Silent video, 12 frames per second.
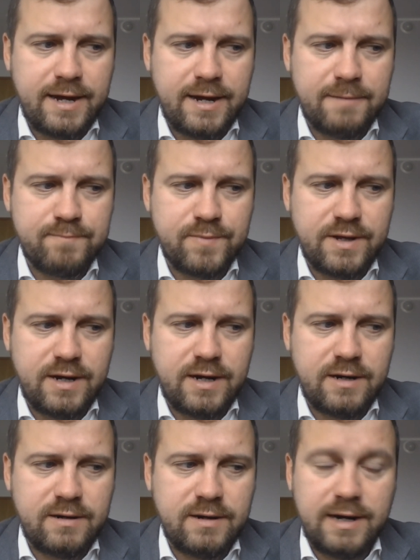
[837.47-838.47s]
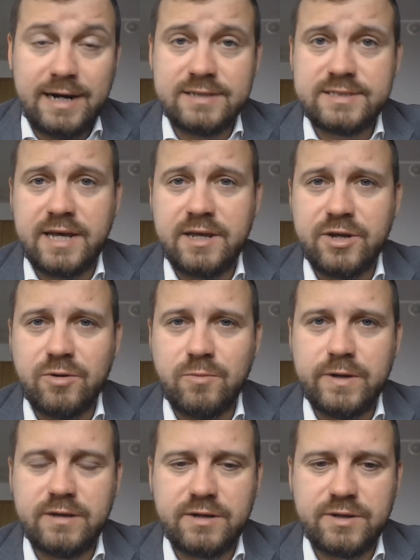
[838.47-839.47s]
And asking
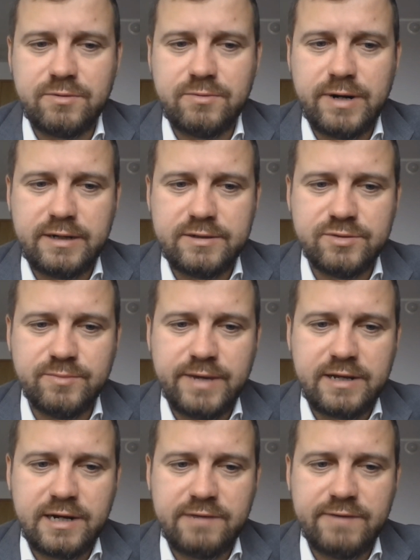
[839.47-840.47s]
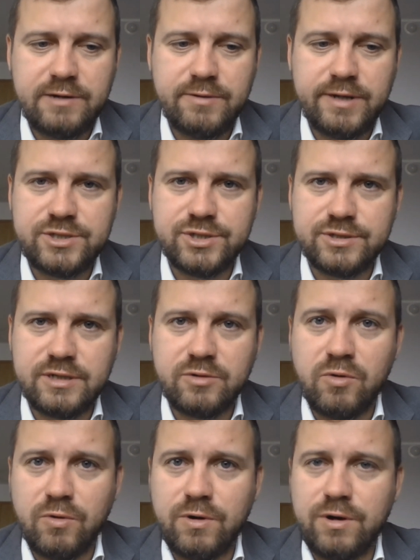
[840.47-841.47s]
whether you're ready to make any valuations
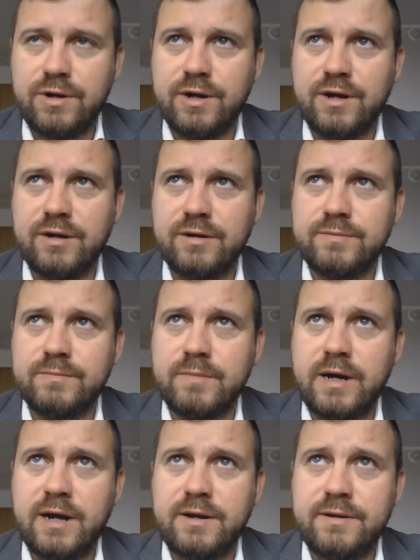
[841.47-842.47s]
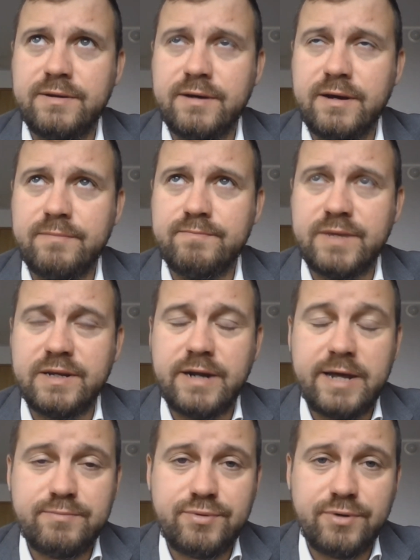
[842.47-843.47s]
at all.
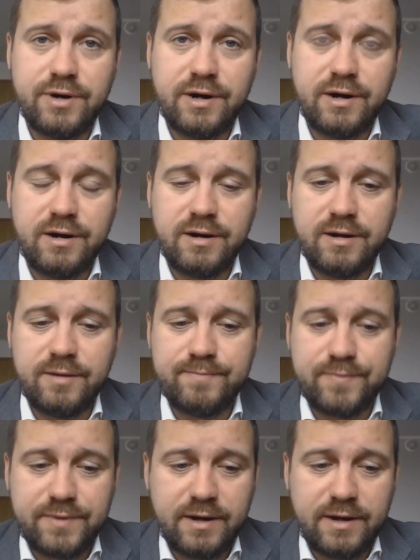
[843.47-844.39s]
In April